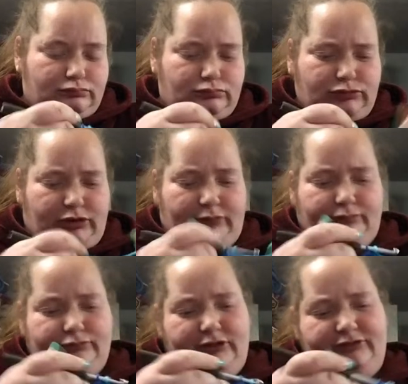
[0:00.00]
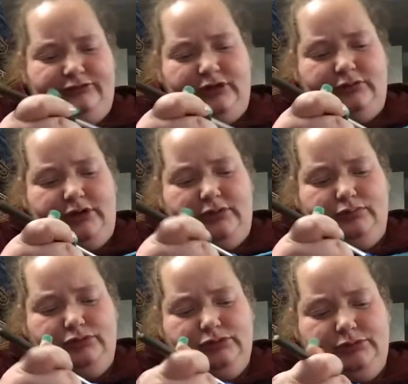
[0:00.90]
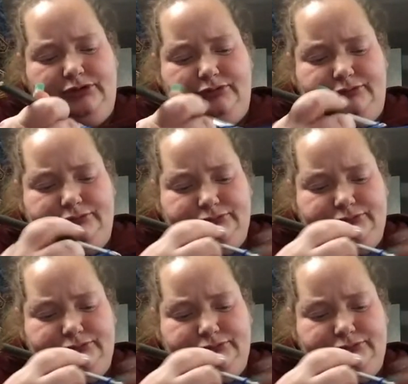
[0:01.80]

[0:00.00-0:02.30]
No, that's not right. What am I doing?